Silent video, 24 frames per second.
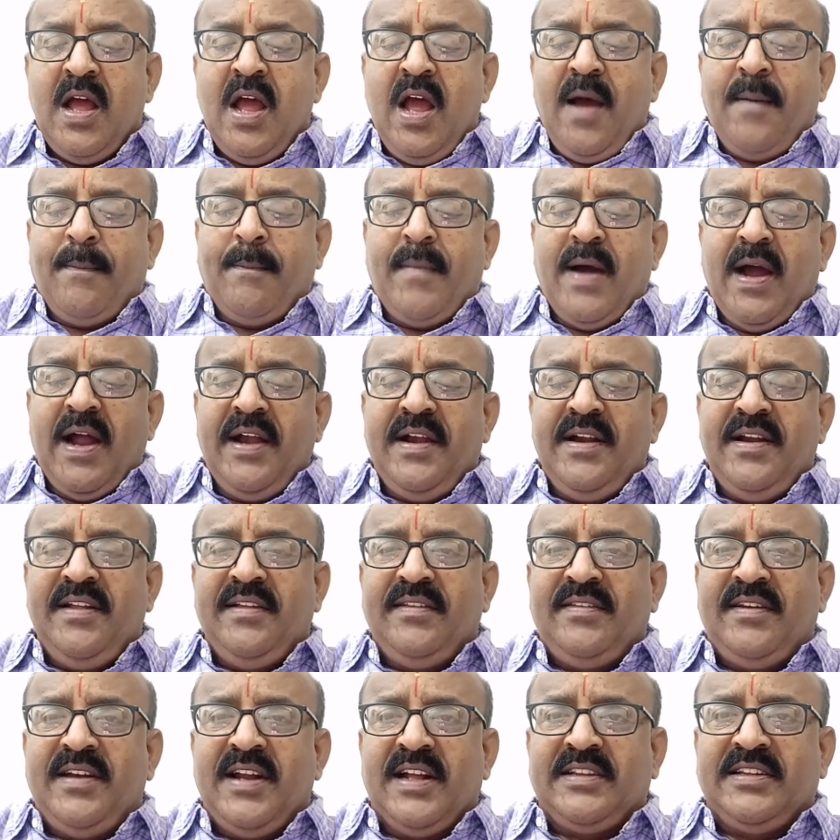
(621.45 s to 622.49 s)
Mind
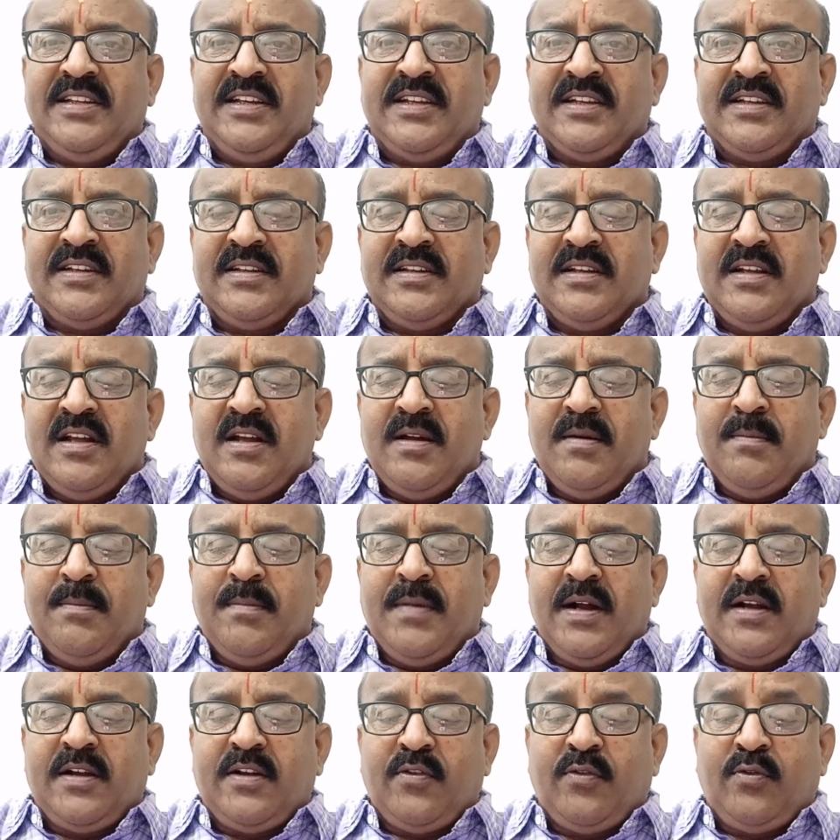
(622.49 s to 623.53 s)
is nothing
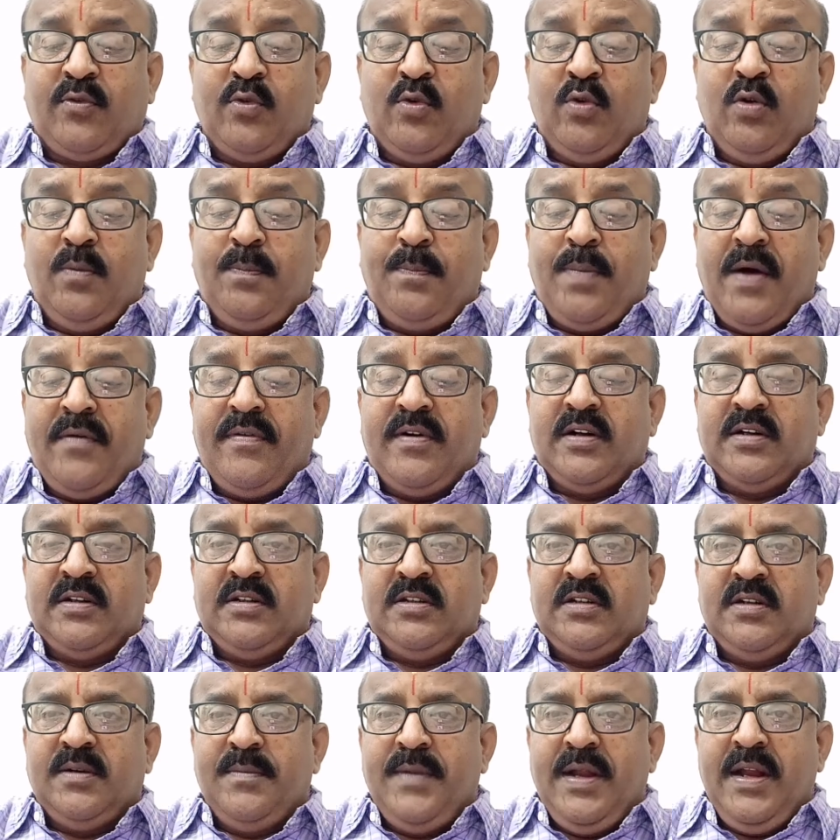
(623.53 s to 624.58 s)
but soul power,
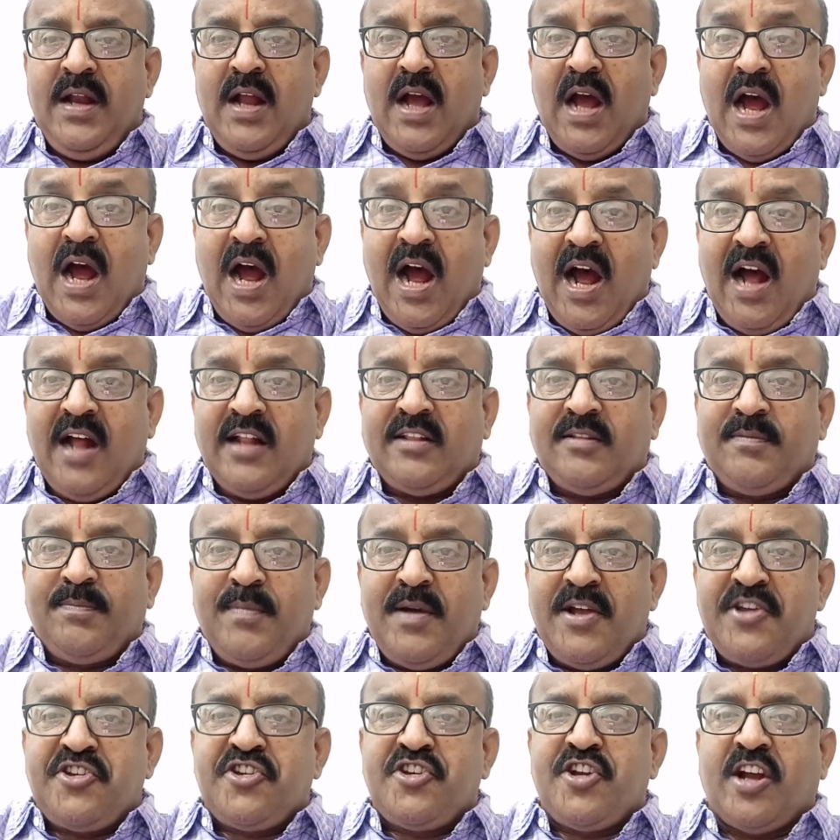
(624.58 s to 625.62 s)
mean
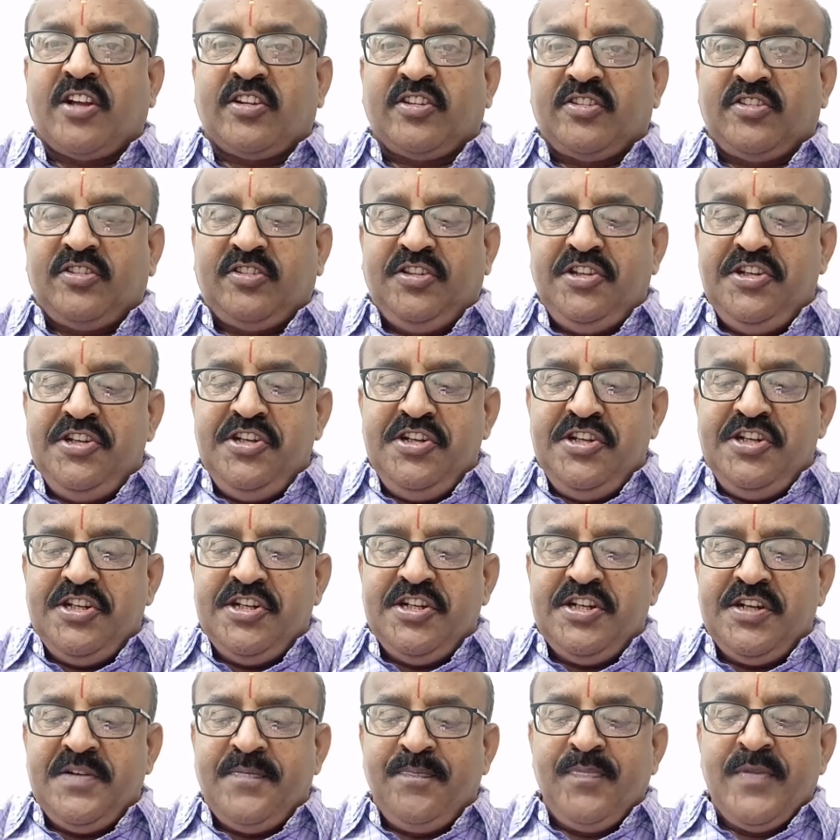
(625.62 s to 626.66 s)
Atma
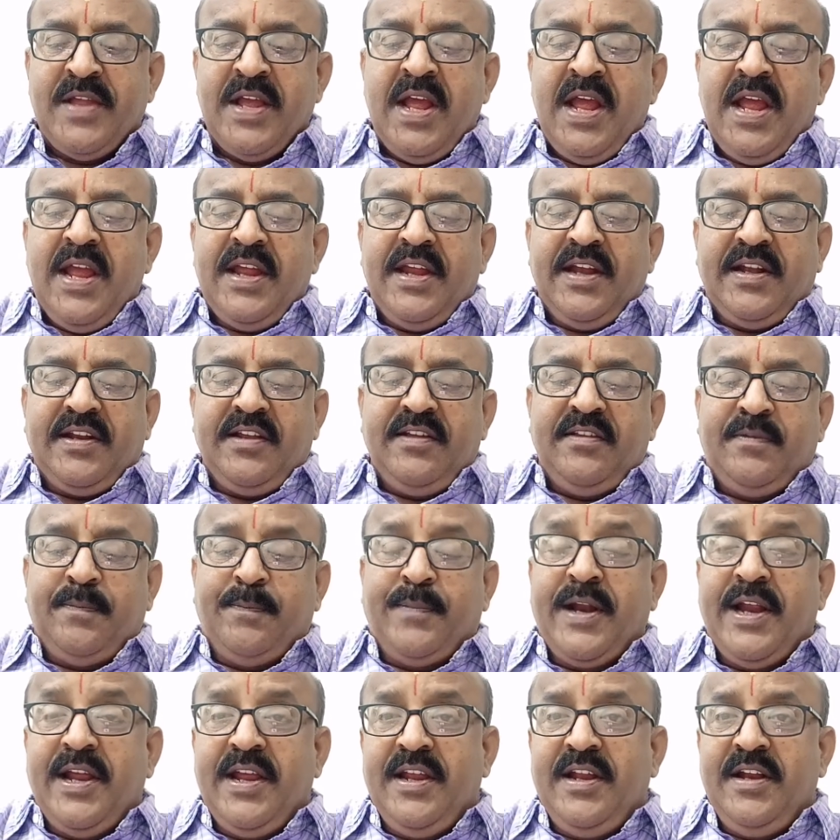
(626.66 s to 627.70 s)
Shakti. It is
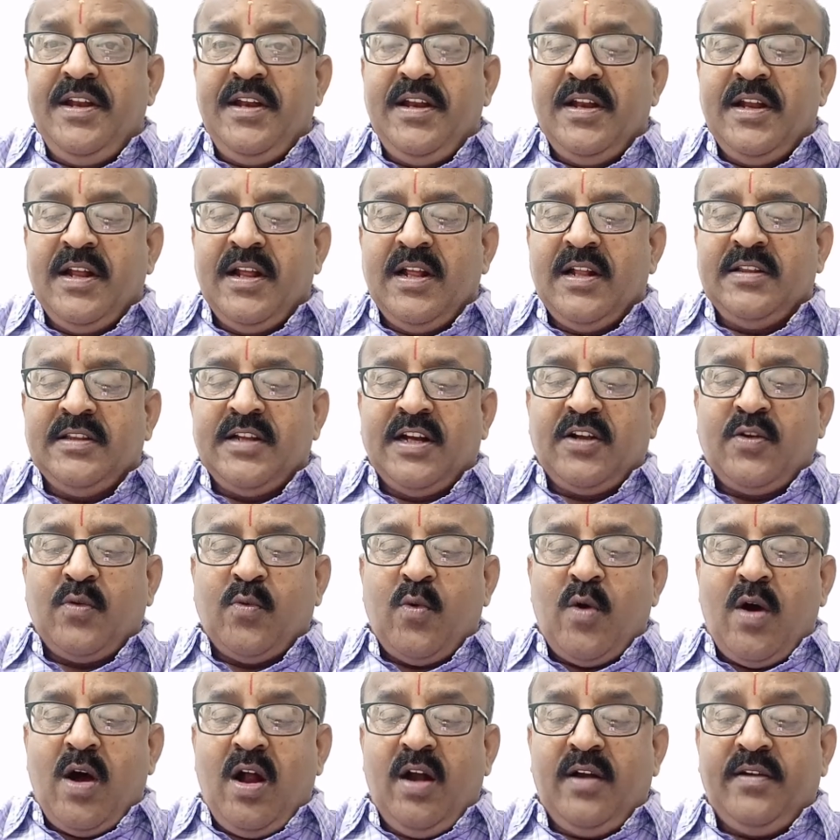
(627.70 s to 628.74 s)
brain that
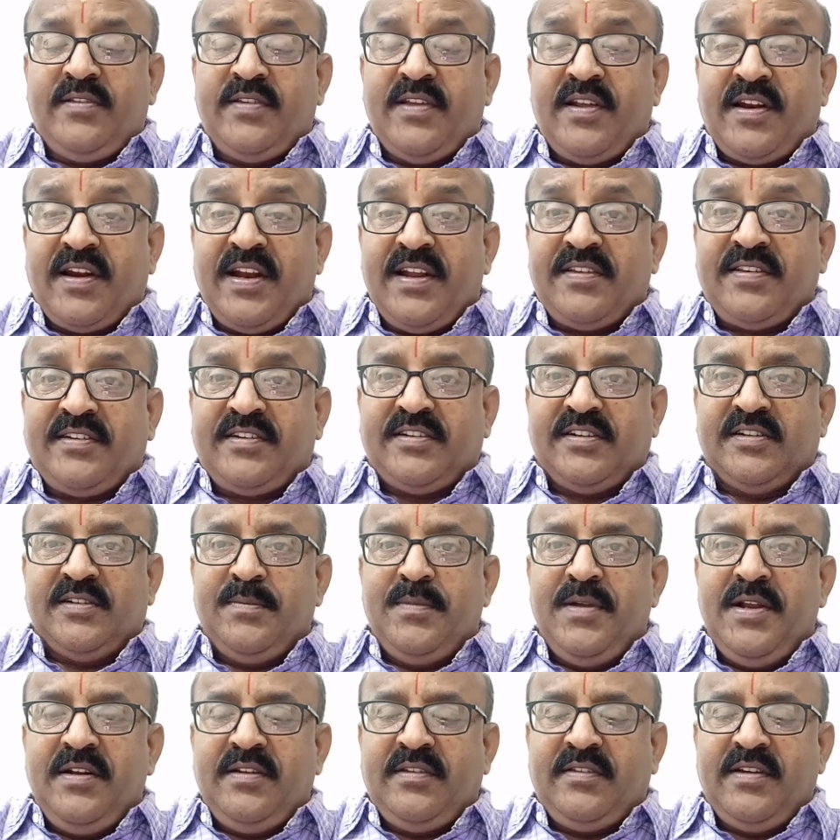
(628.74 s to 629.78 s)
wants rest,
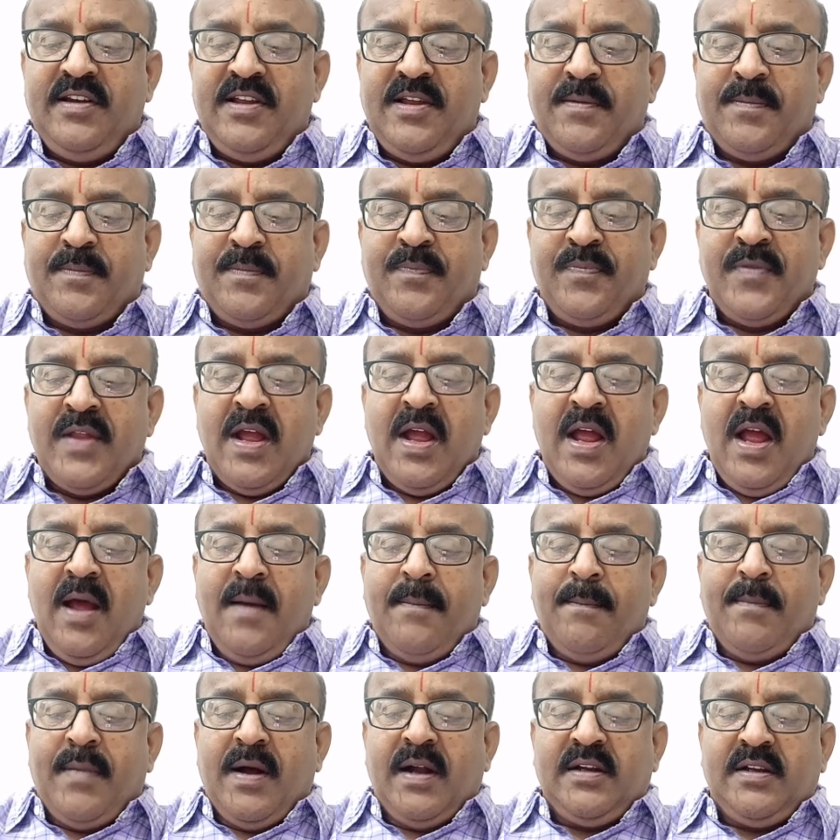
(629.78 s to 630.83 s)
means sleep,
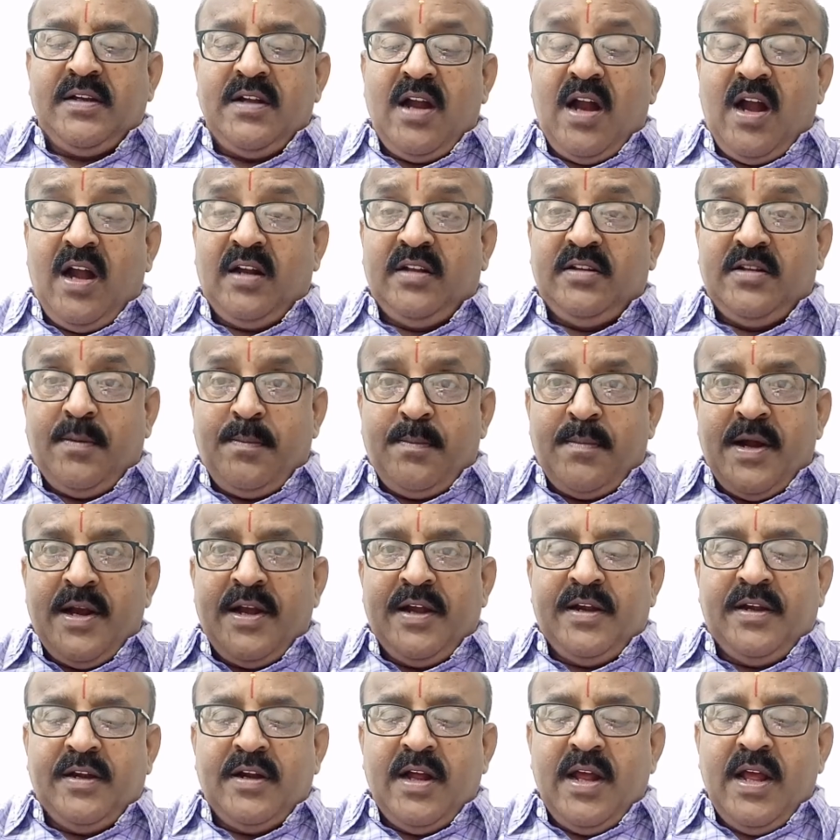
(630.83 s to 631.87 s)
but not the
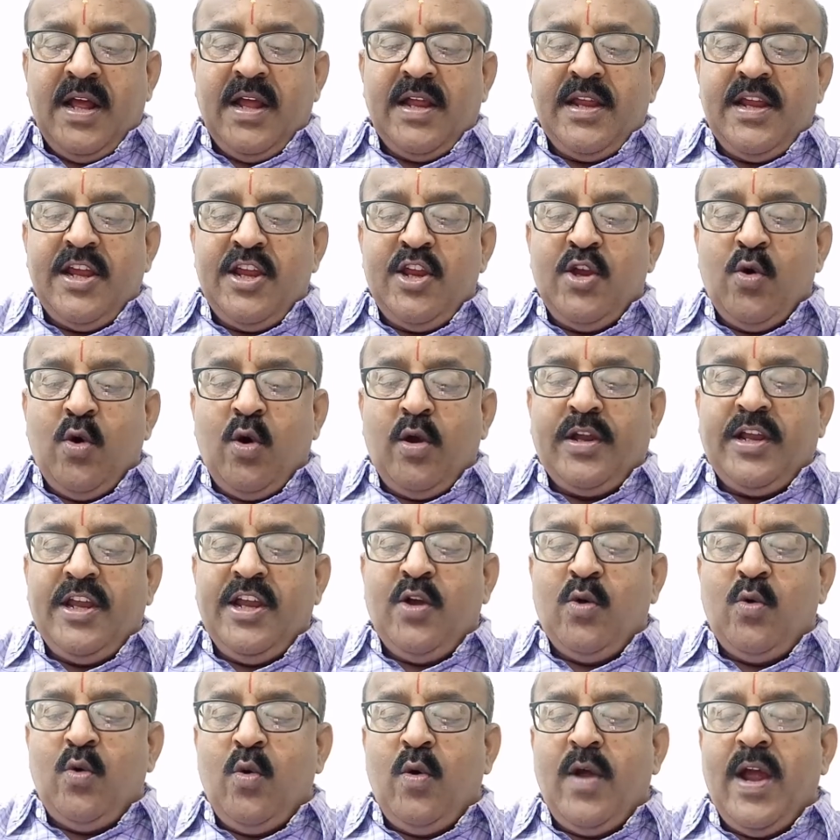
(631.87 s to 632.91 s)
mind. A yogi
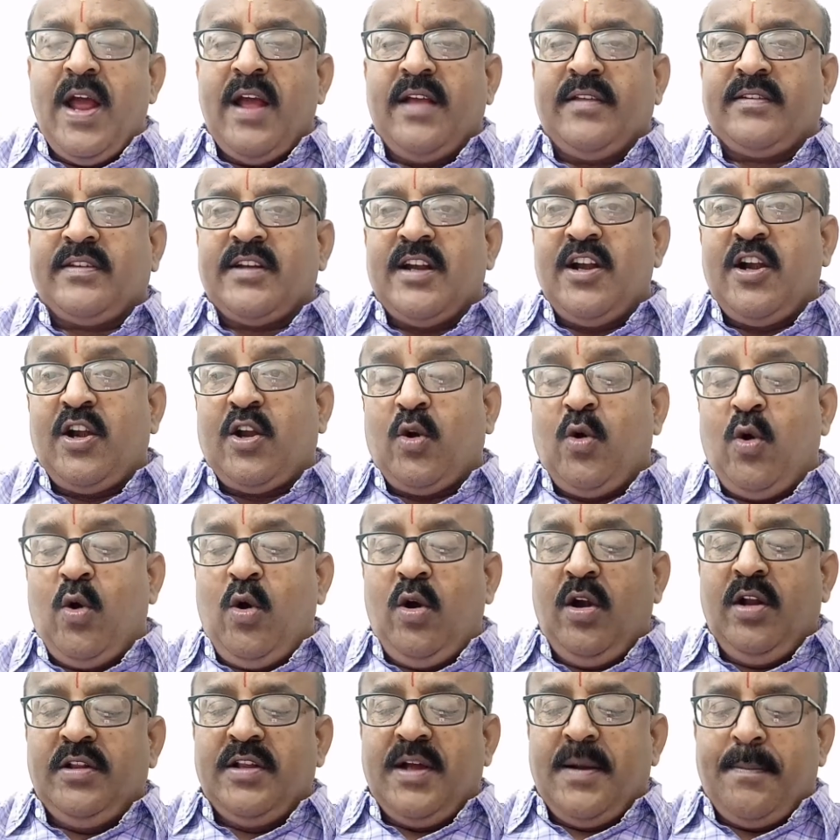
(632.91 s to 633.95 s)
who has
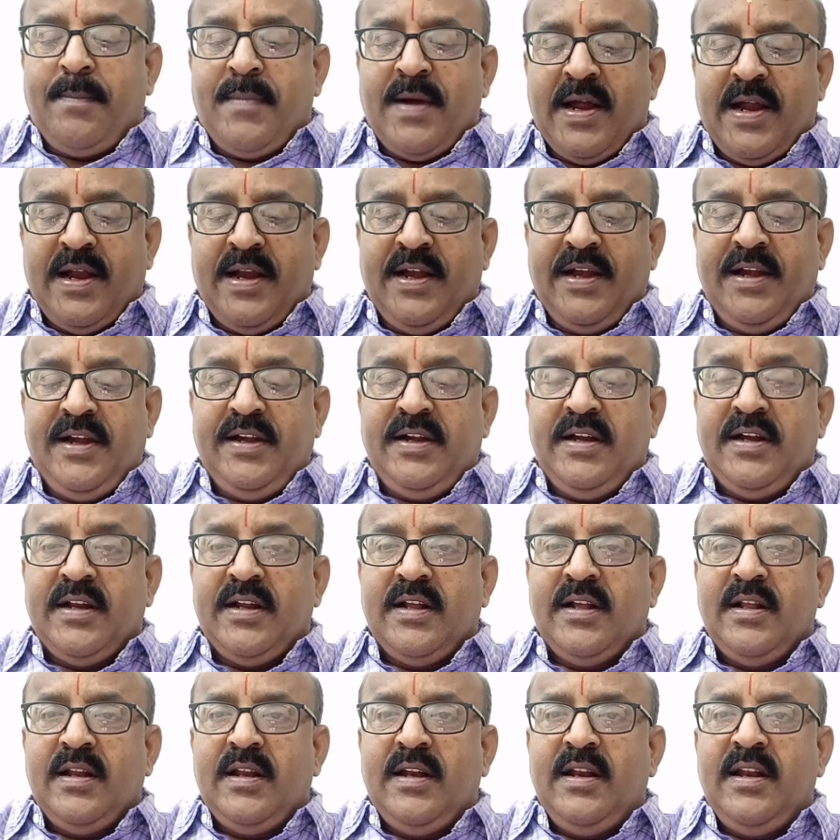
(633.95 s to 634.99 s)
controlled the mind
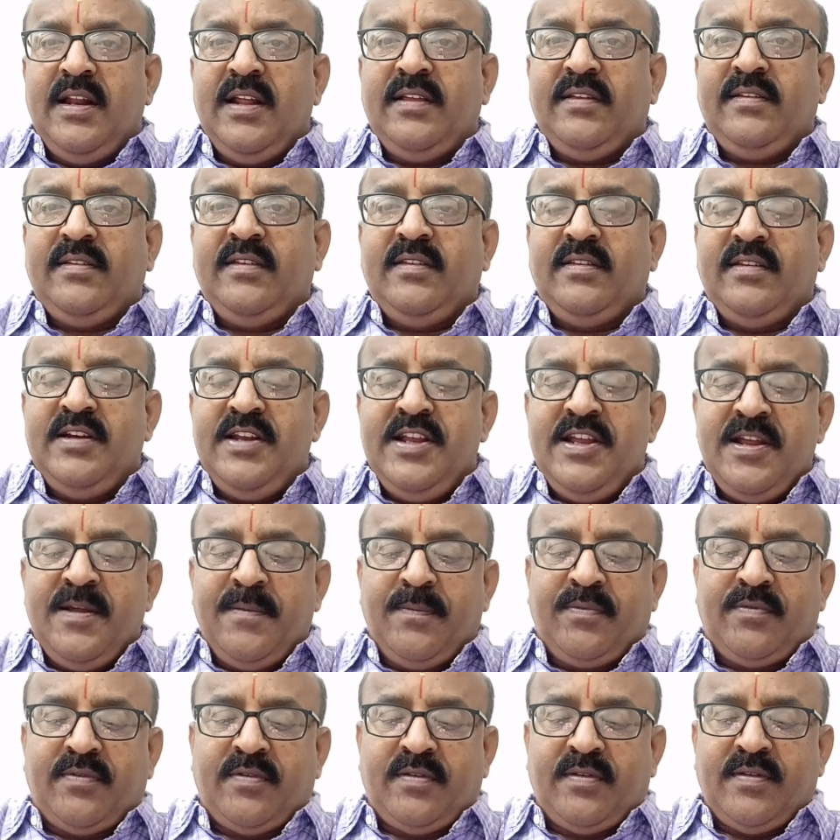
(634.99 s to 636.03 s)
less
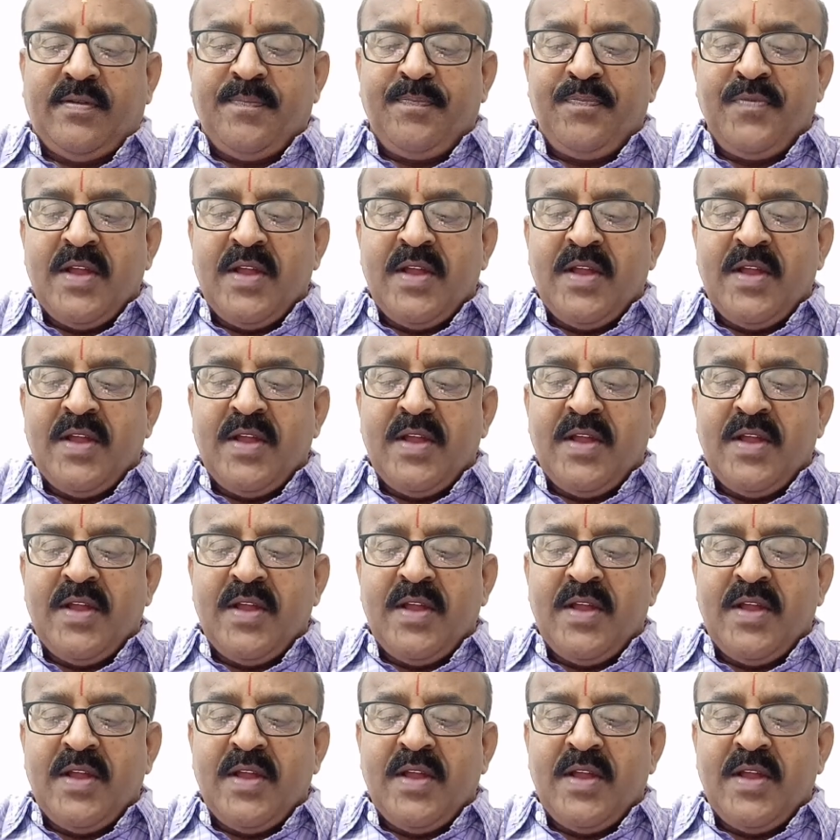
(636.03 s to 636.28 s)
sleeps.